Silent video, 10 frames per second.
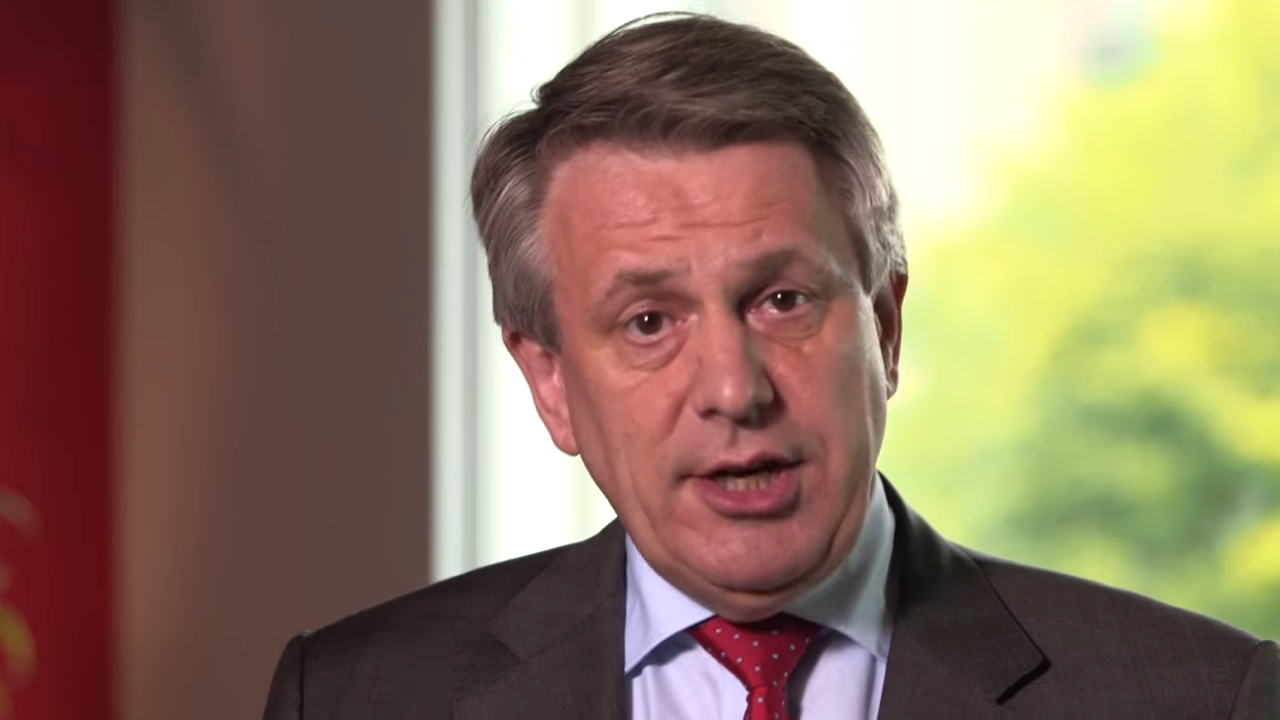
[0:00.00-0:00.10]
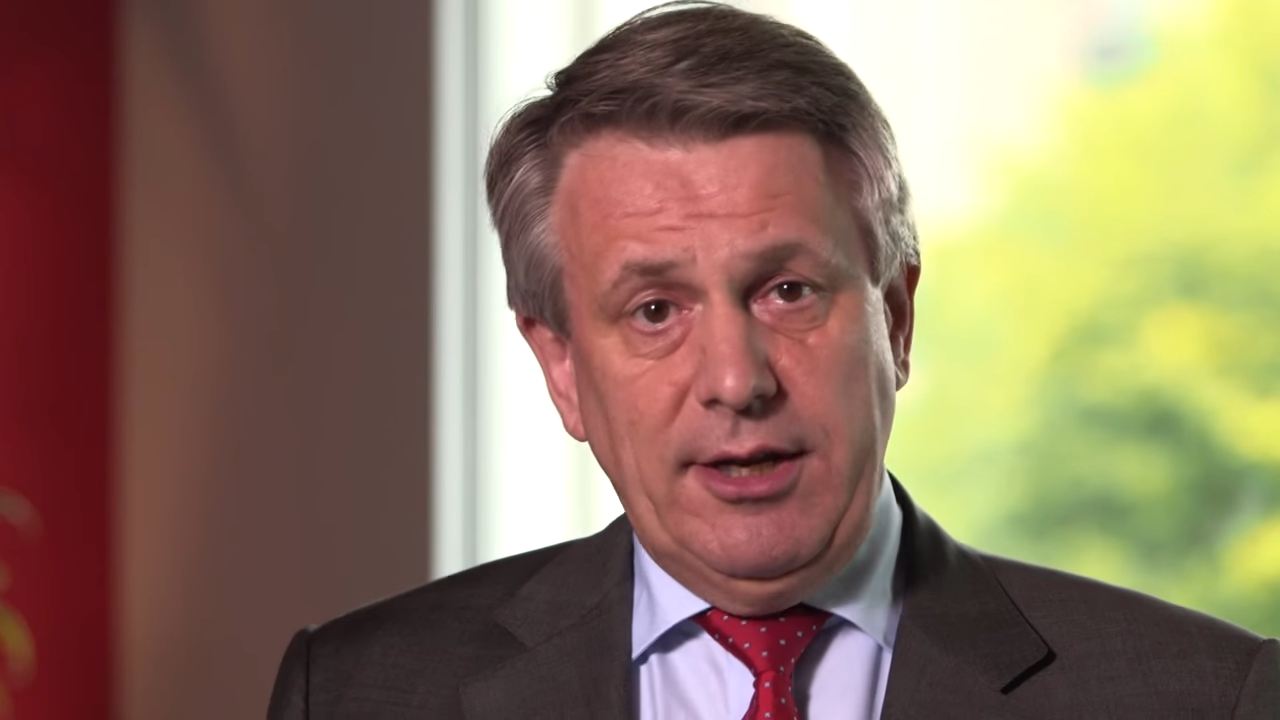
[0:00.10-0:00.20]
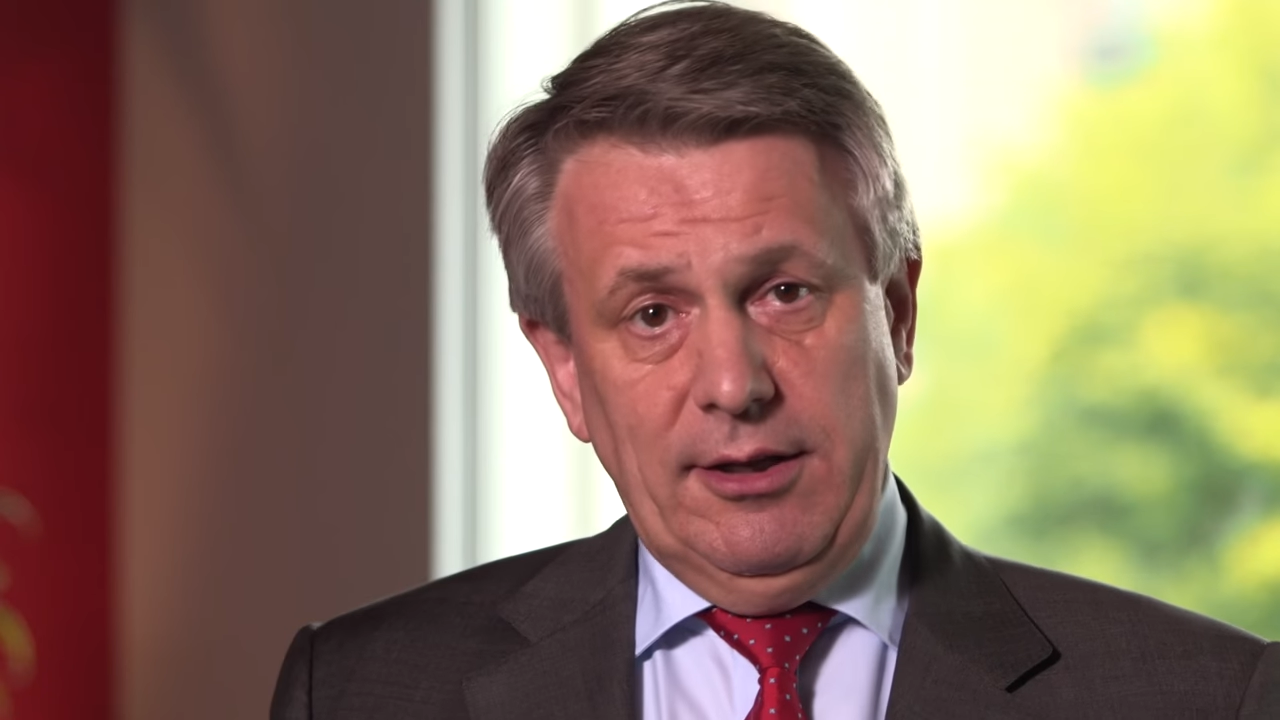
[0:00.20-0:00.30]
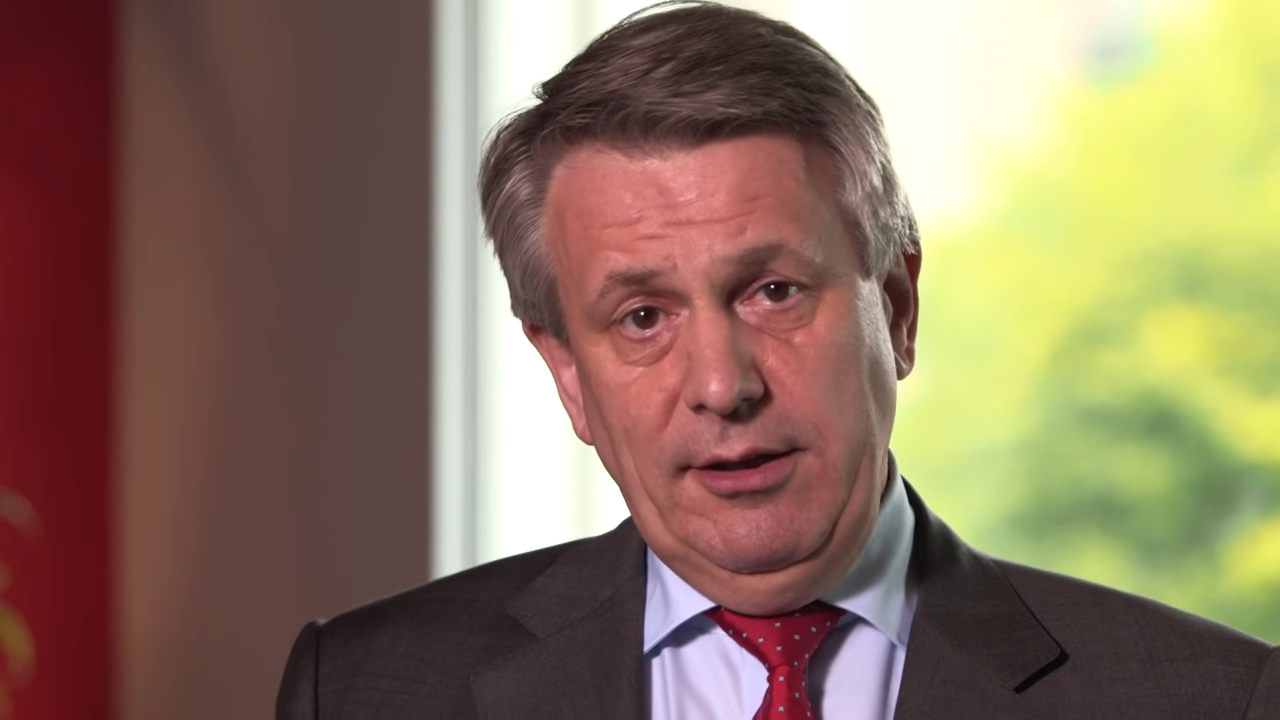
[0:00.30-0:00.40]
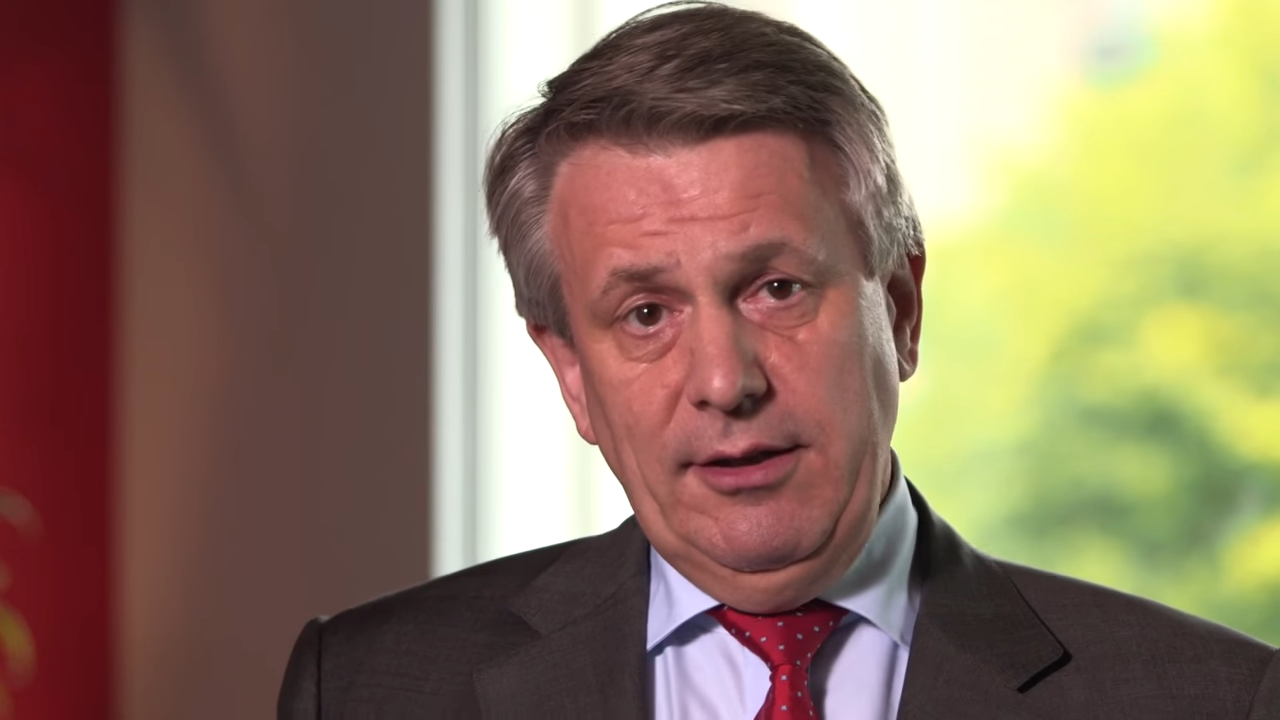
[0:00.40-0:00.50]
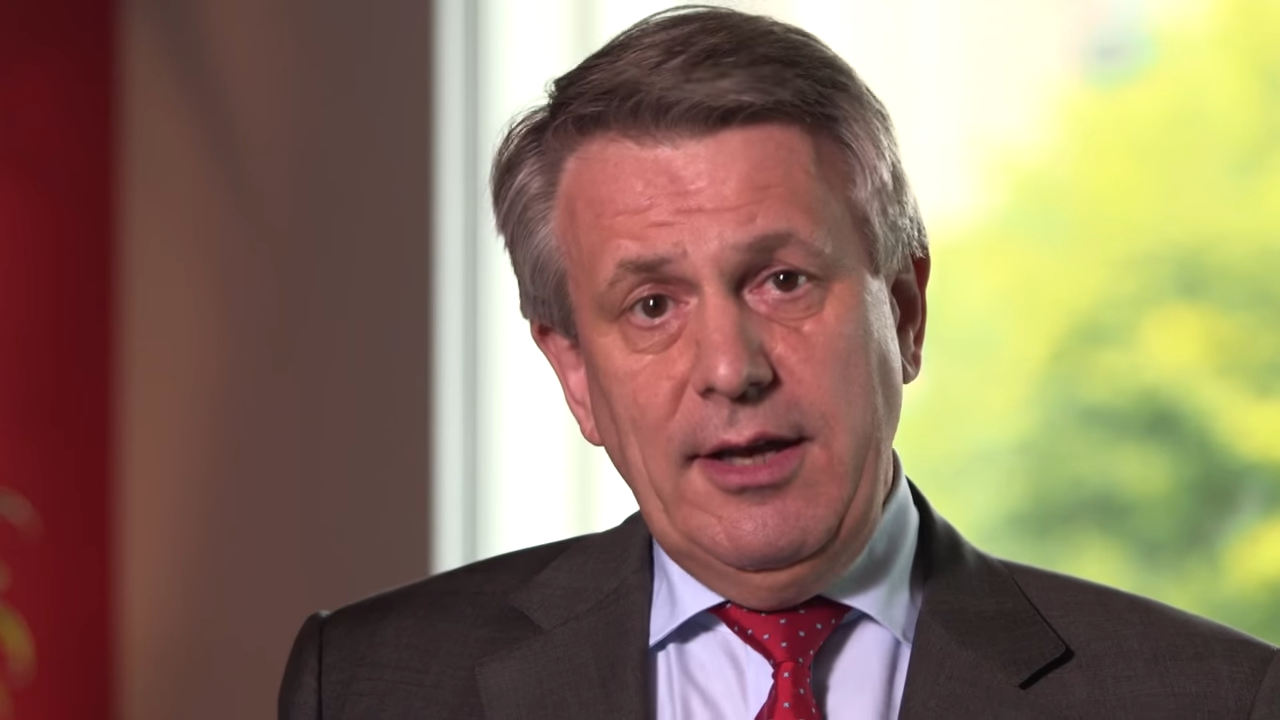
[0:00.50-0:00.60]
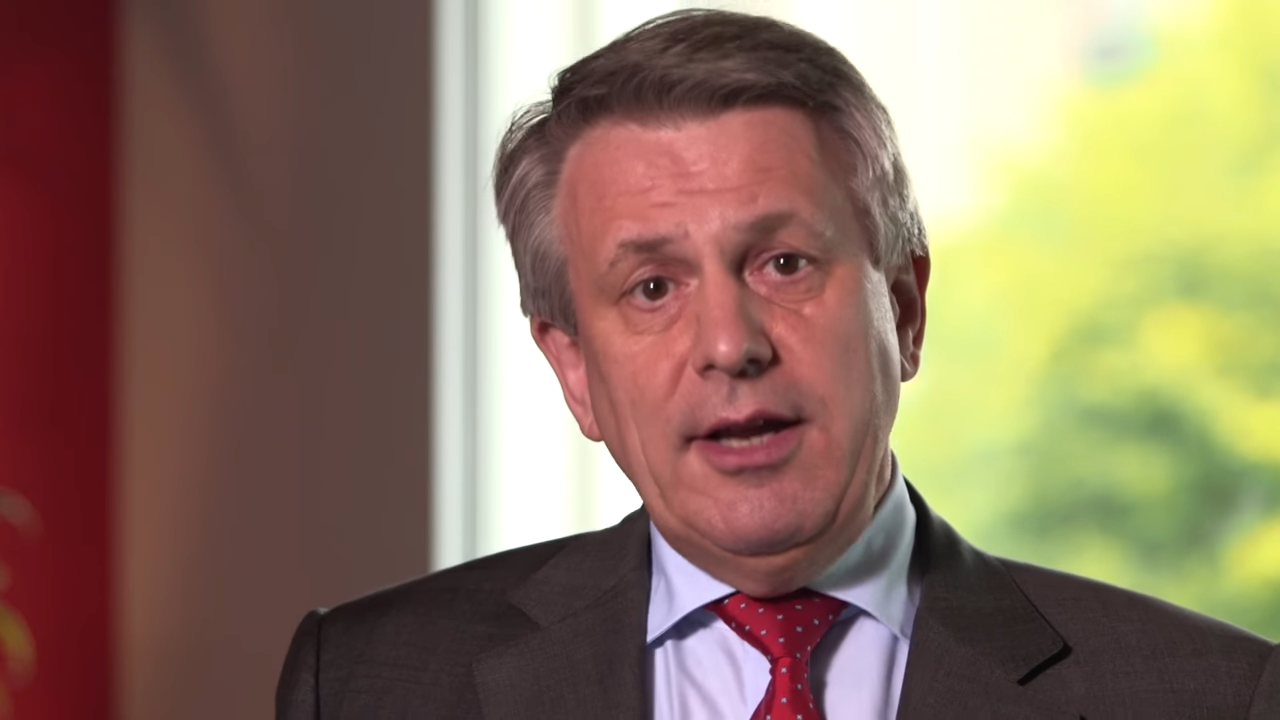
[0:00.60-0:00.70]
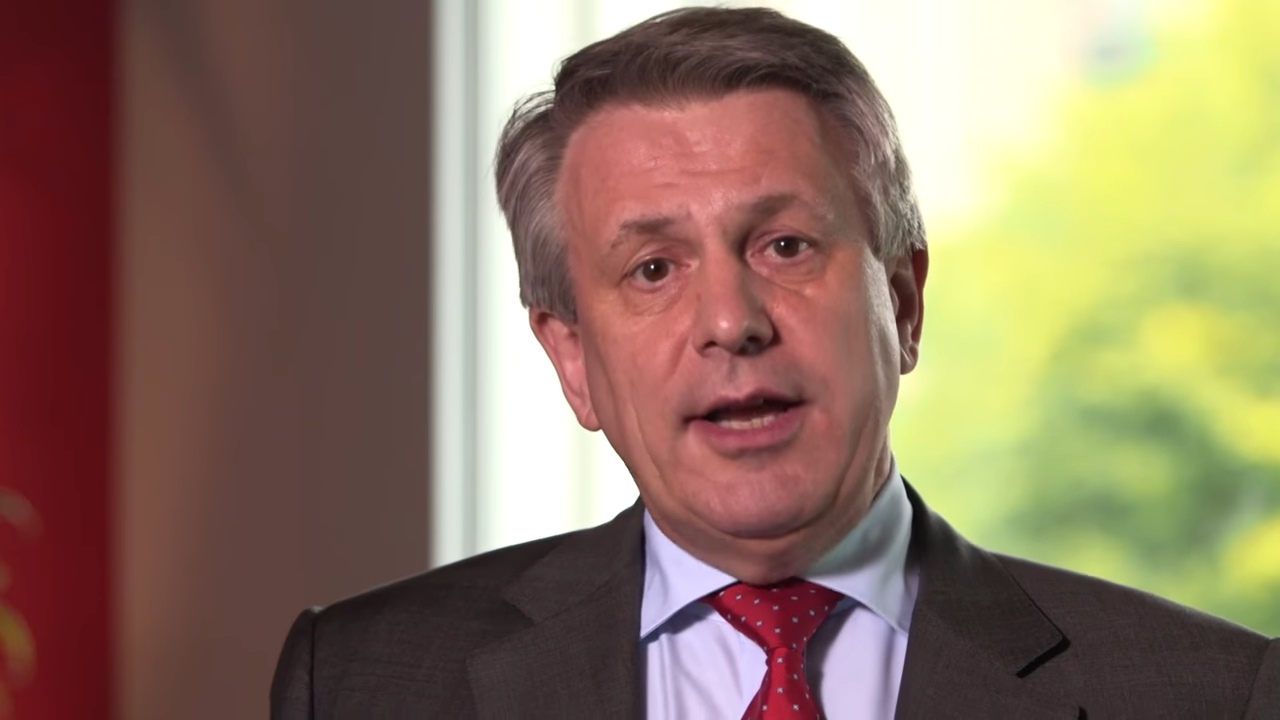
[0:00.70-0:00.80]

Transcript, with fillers: deal